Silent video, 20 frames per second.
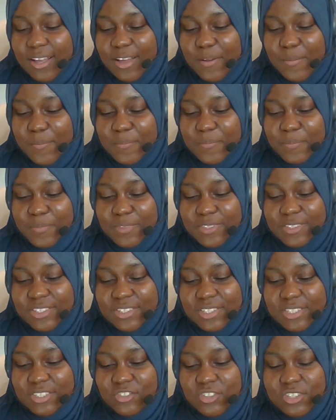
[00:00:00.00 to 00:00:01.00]
Um,
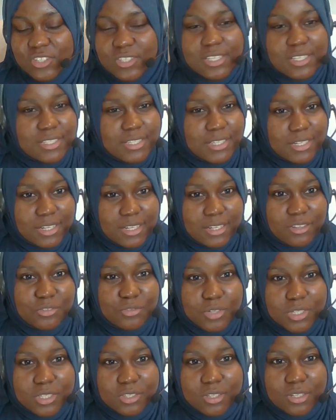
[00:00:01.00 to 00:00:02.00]
It's just, it's an
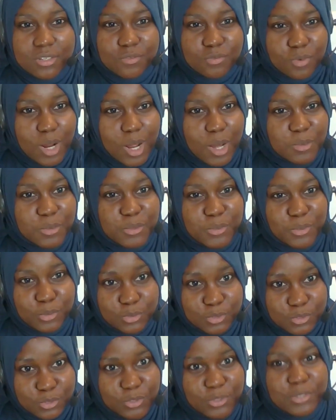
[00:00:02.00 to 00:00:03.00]
interesting route you
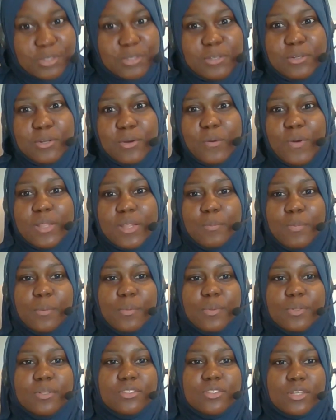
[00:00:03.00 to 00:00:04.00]
took. You know, when
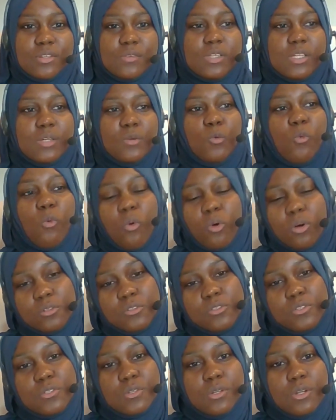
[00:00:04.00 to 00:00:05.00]
people generally
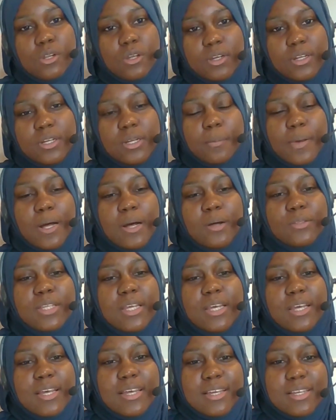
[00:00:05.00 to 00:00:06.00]
want to learn about
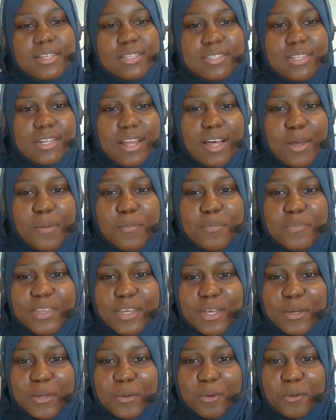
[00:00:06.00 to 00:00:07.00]
Islam,
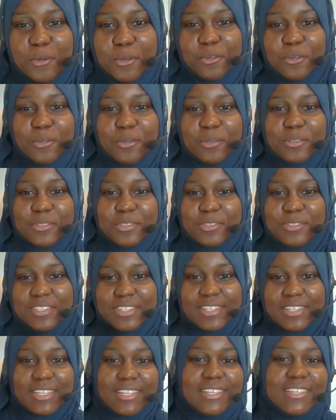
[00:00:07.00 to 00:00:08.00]
they go
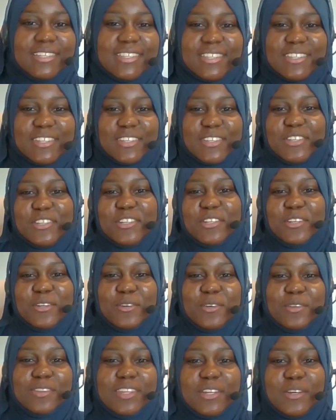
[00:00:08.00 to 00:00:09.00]
to the East, you
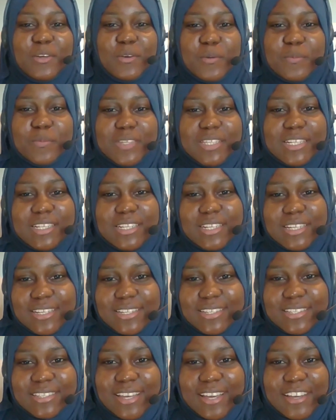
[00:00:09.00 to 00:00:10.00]
know, they go Middle
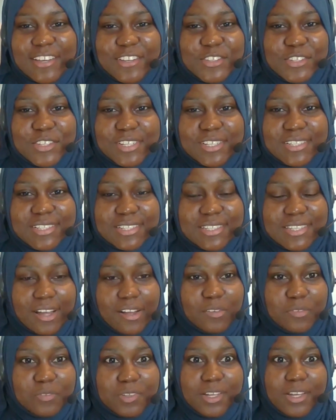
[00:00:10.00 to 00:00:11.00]
East, Asia and
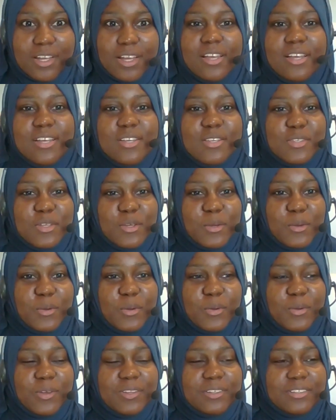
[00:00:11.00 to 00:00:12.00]
stuff.
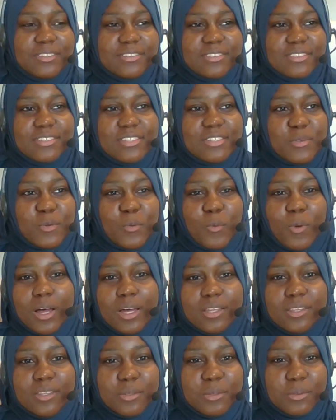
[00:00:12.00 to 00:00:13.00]
So
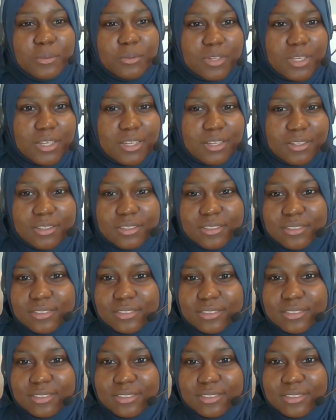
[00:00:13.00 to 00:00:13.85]
why the U K?